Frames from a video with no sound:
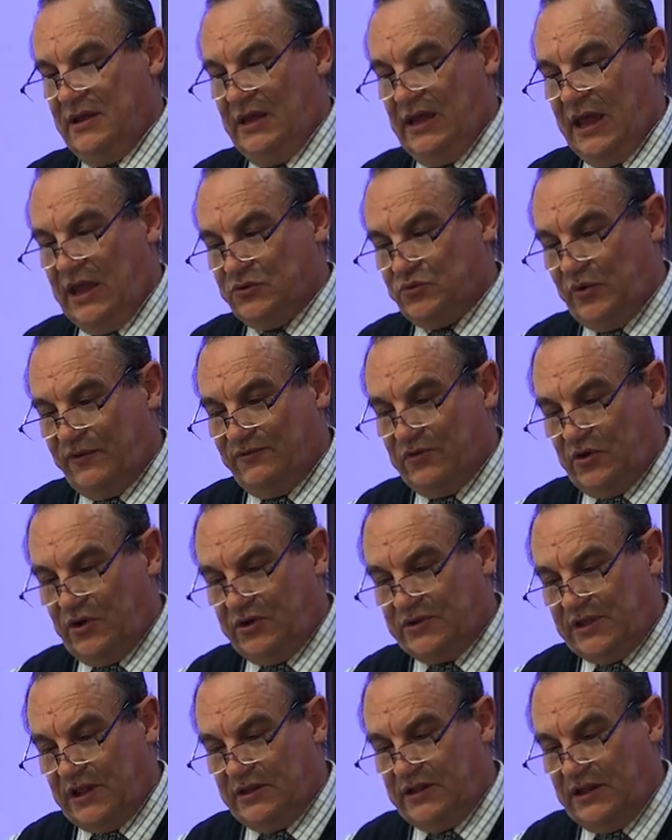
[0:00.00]
As we've
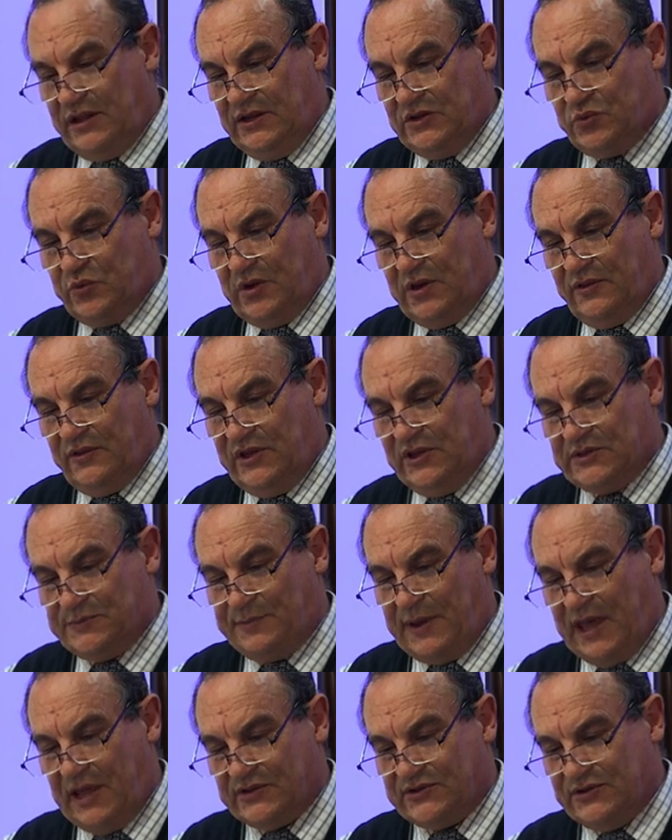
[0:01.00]
looked at each one of these
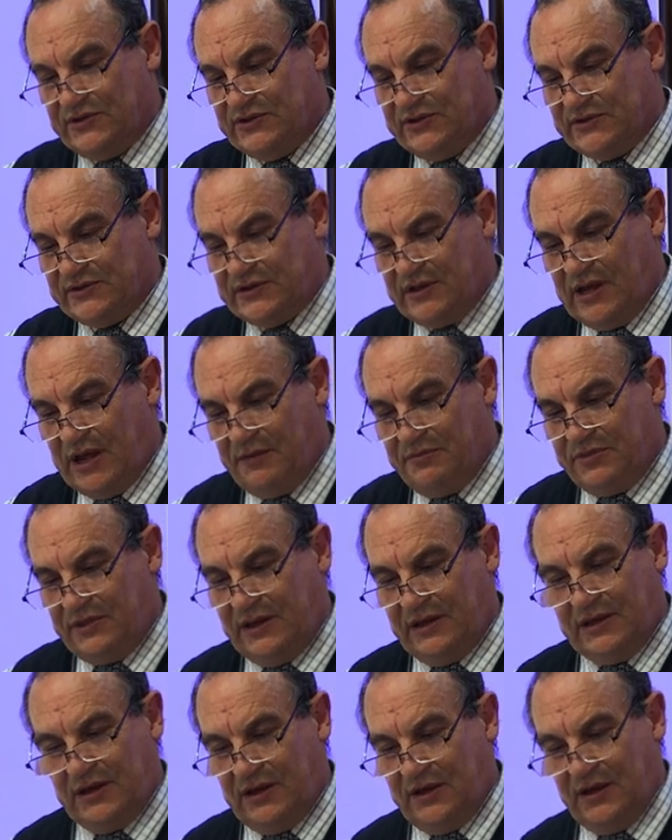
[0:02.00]
passages, I'm
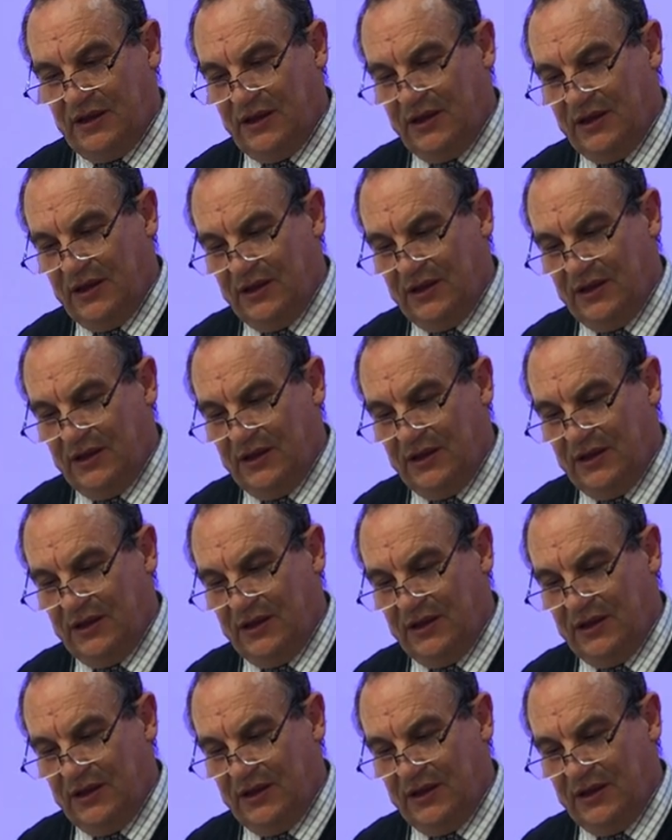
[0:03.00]
thinking,